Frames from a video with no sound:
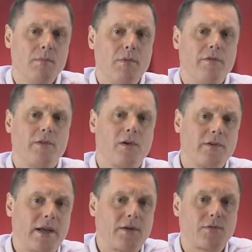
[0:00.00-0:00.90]
Moving
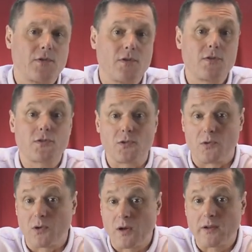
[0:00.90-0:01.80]
on now to the
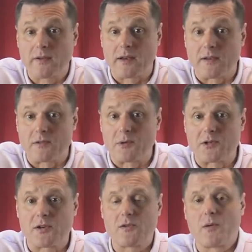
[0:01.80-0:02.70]
school holidays,
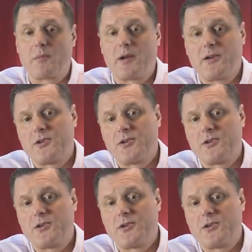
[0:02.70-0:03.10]
which are commonly